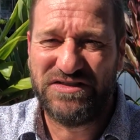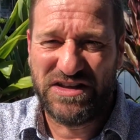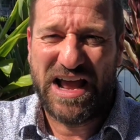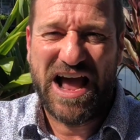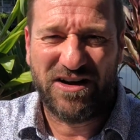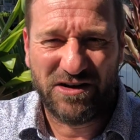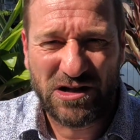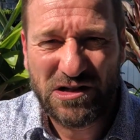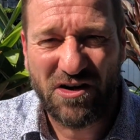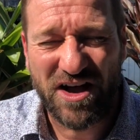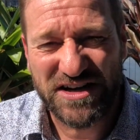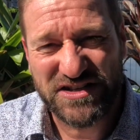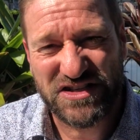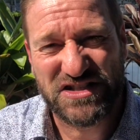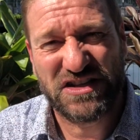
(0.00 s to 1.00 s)
our client
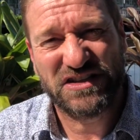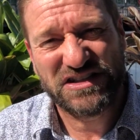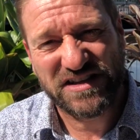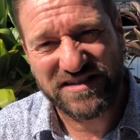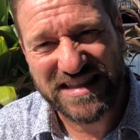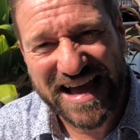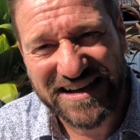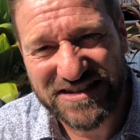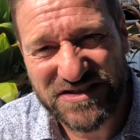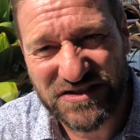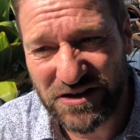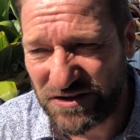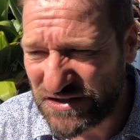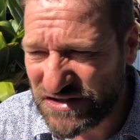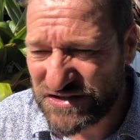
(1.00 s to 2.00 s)
has just lost
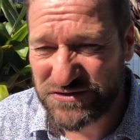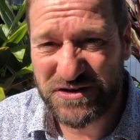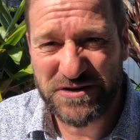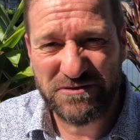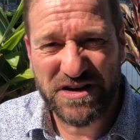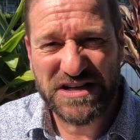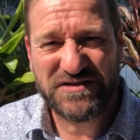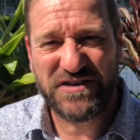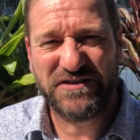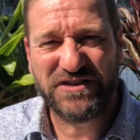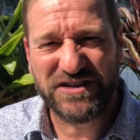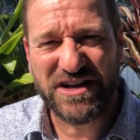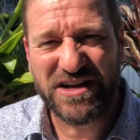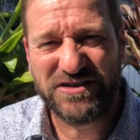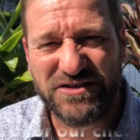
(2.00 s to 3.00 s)
$1,000, 3 weeks,
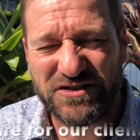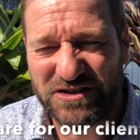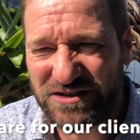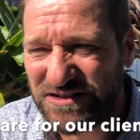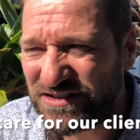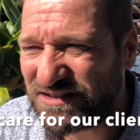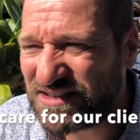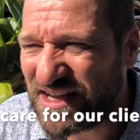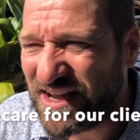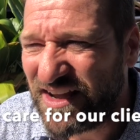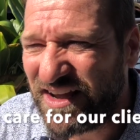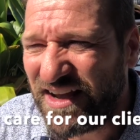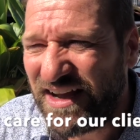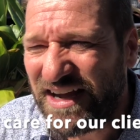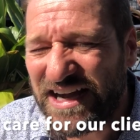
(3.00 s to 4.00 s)
$1,500.
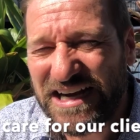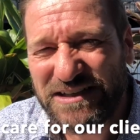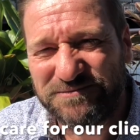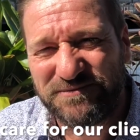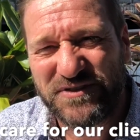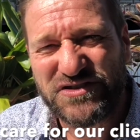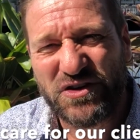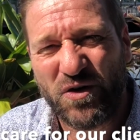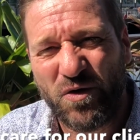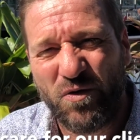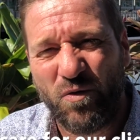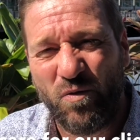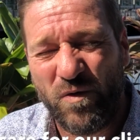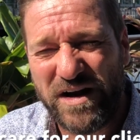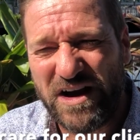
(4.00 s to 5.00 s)
So
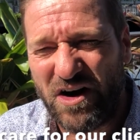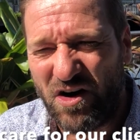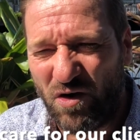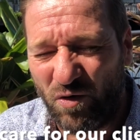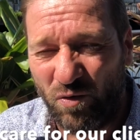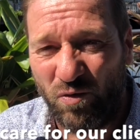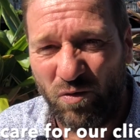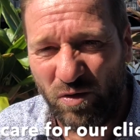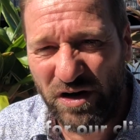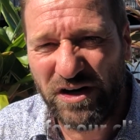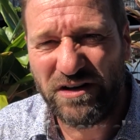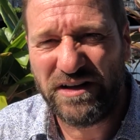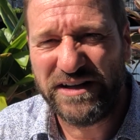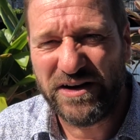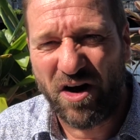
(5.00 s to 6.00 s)
we are
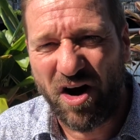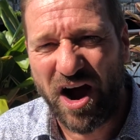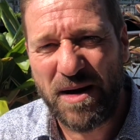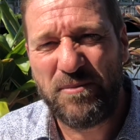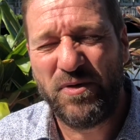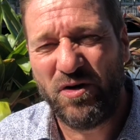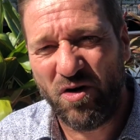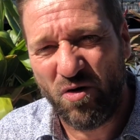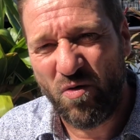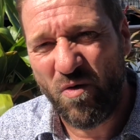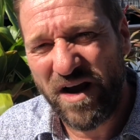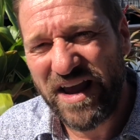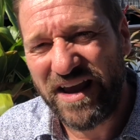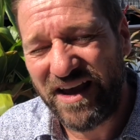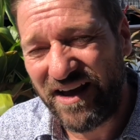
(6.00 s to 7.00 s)
really hyper
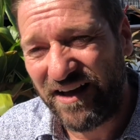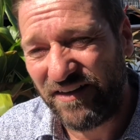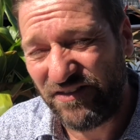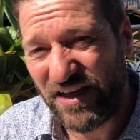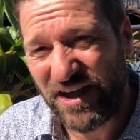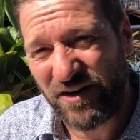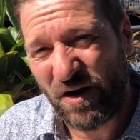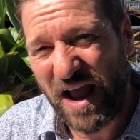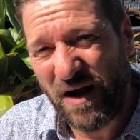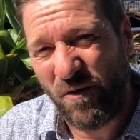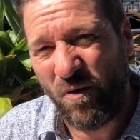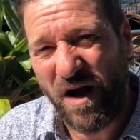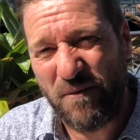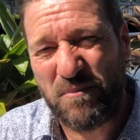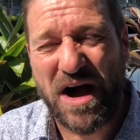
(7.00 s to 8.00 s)
aware that
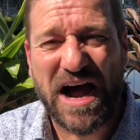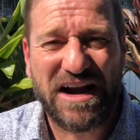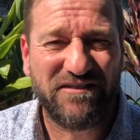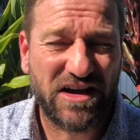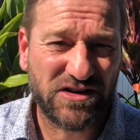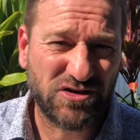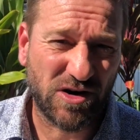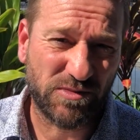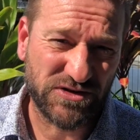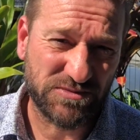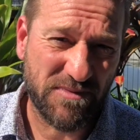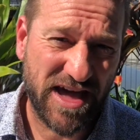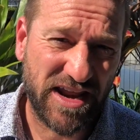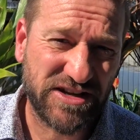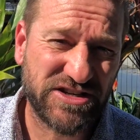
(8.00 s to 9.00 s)
part of our job as
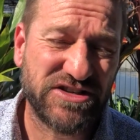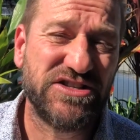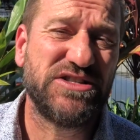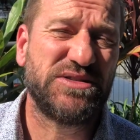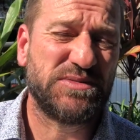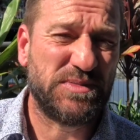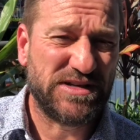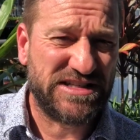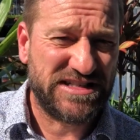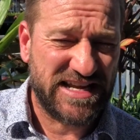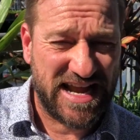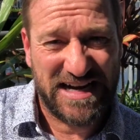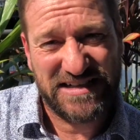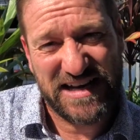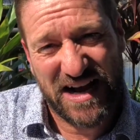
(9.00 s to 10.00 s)
managers is to
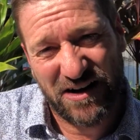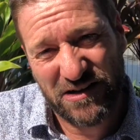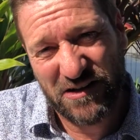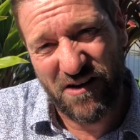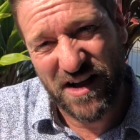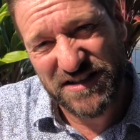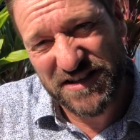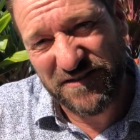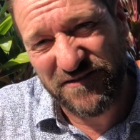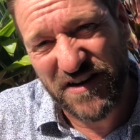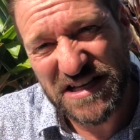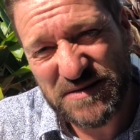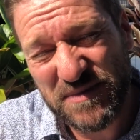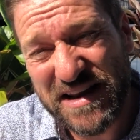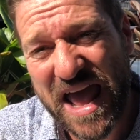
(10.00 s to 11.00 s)
protect our client's
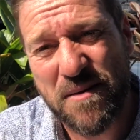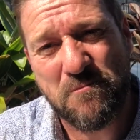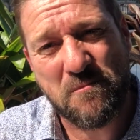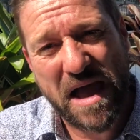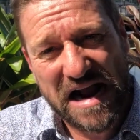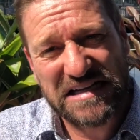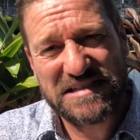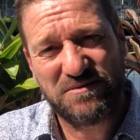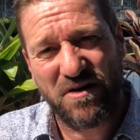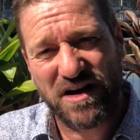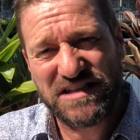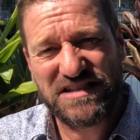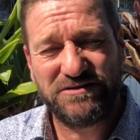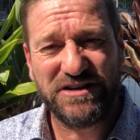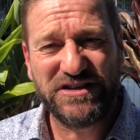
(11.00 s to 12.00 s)
investment and
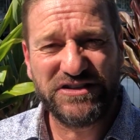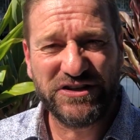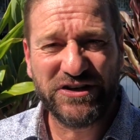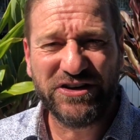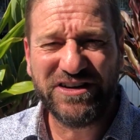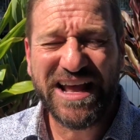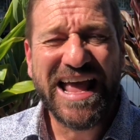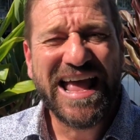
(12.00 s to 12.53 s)
maximize the return.